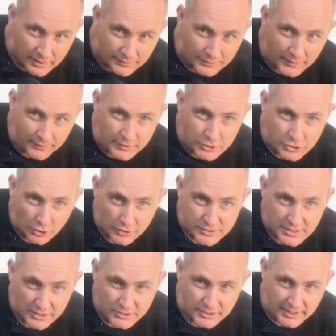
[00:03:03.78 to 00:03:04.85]
that the shot has
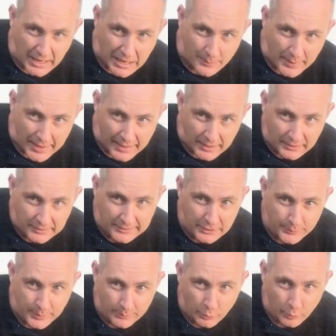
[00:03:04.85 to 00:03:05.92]
actually come out a
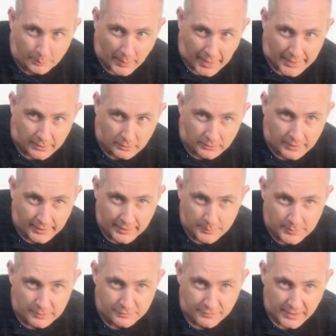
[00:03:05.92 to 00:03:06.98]
little bit more pale and a
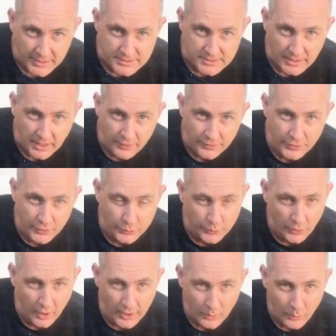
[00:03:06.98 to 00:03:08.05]
bit faster. The
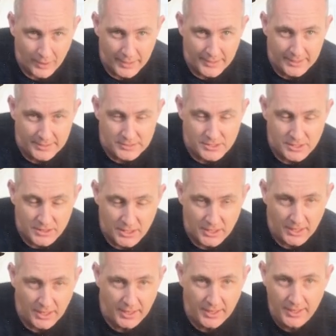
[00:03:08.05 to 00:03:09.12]
right one is
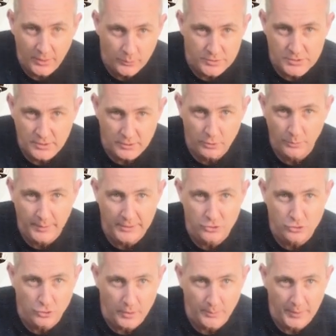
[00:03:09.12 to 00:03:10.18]
thicker, it was a little bit
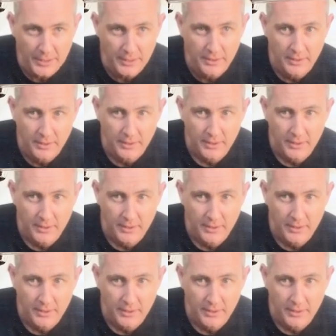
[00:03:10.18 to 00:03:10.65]
drippy.